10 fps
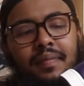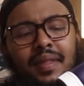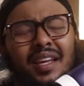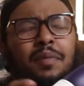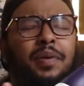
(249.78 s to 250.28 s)

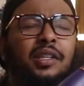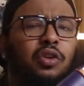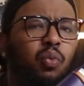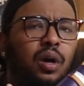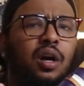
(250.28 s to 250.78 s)
It depends
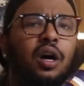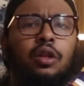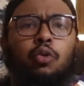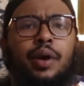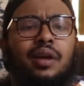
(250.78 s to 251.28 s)
on what
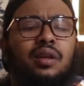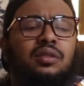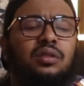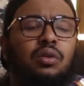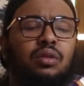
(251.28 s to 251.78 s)
colorway it
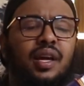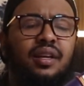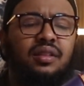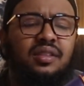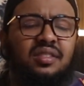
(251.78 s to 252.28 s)
is though.
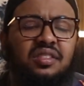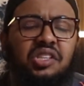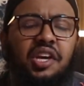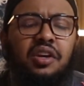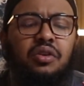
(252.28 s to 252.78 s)
Like the
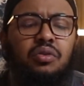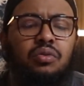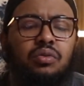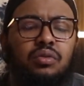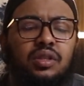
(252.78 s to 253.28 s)

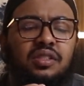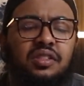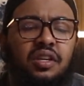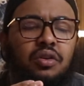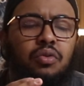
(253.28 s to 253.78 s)
sail
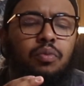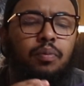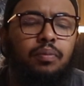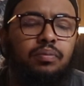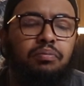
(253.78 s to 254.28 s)

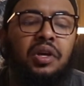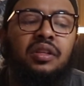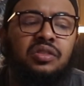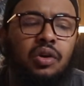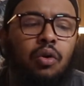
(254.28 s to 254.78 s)

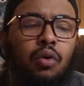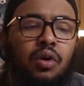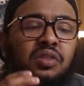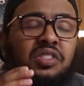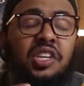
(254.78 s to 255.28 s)
midsole,
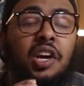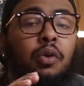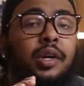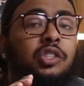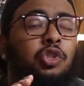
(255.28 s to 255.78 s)
or
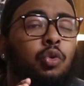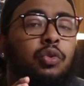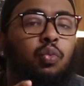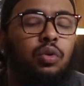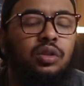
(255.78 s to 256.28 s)
sail in
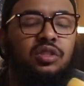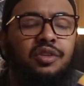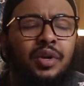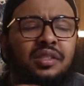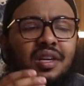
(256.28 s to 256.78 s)
Jordan 1s.
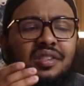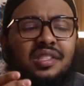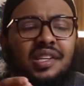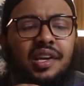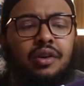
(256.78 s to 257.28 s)
And when I say
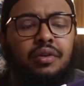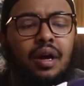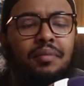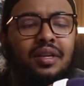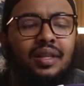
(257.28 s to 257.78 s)
sail,
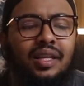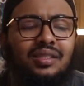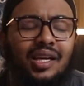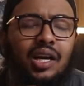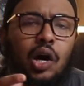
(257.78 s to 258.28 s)
I mean
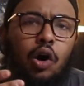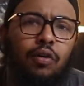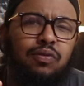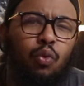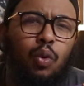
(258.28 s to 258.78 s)
it's like an
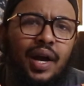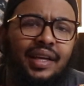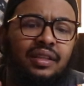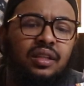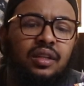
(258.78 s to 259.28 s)

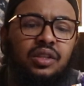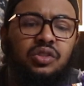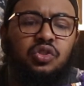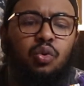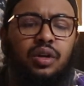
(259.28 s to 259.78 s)
off-white
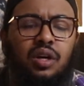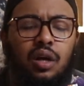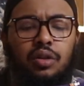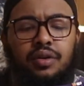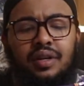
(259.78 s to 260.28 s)
sort of
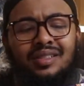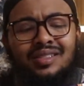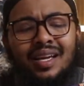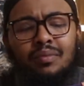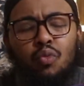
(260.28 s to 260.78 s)
color. It's
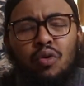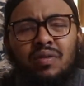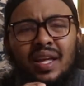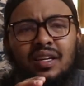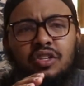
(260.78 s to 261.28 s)
like more of
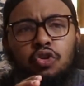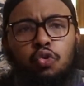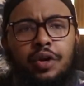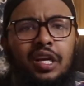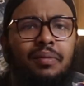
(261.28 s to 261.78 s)
like a
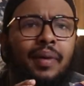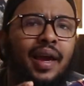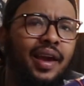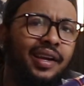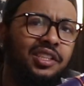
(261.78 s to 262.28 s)
cream
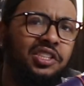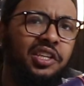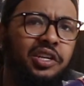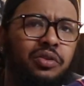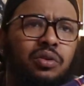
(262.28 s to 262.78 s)

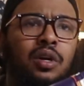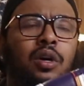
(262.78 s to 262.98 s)
eggshell.